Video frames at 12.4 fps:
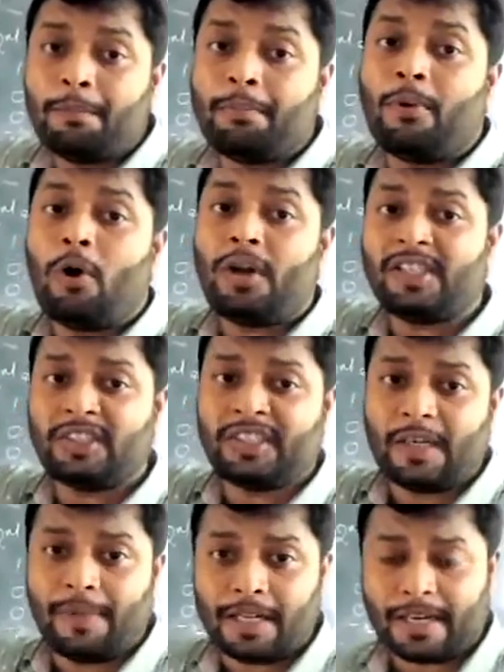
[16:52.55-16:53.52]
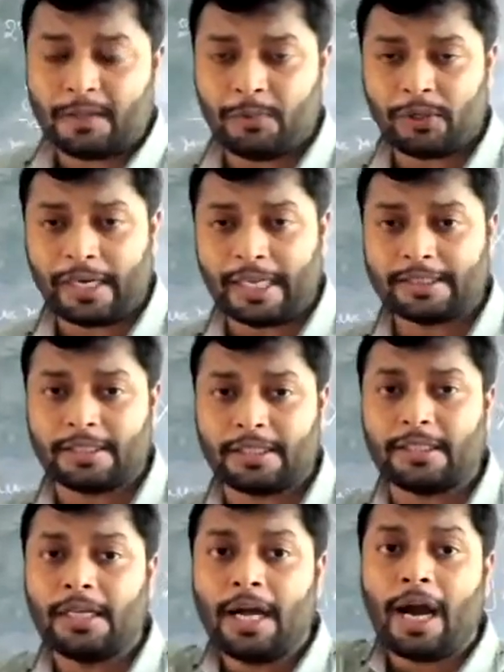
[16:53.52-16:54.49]
more stable
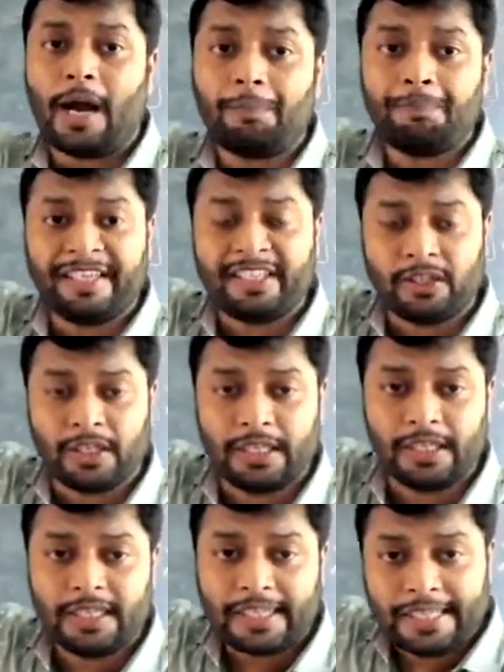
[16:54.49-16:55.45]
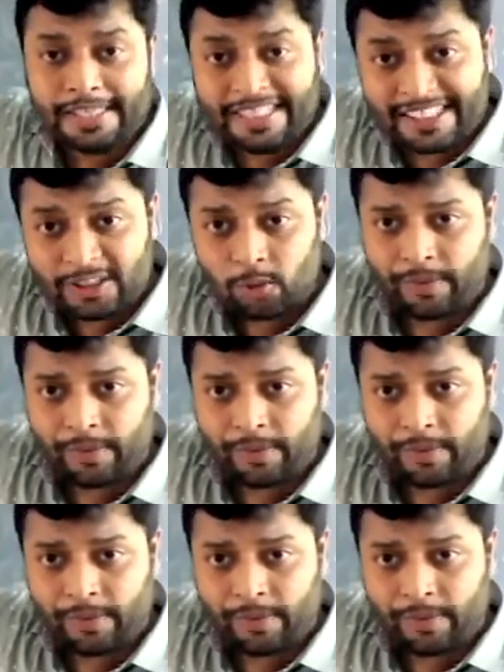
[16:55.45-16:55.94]
configuration of P3 in this